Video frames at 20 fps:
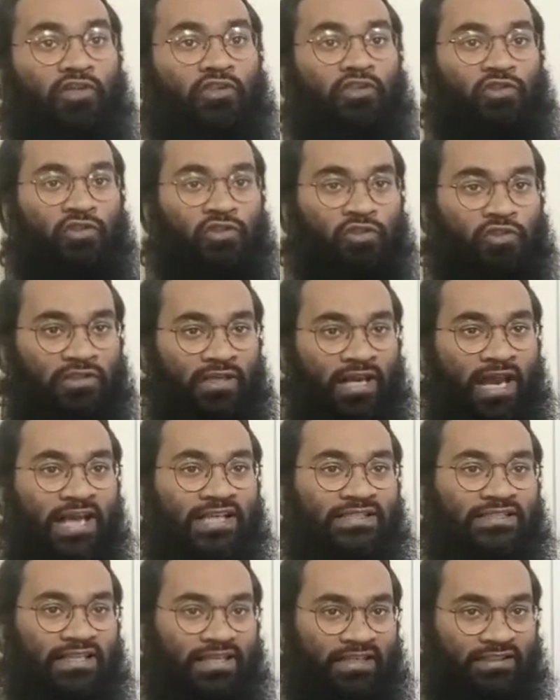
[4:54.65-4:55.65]
To
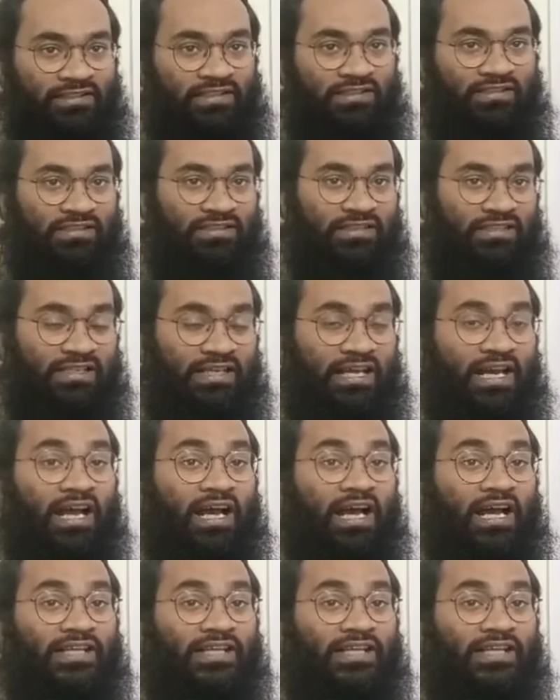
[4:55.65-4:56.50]
utilize electricity,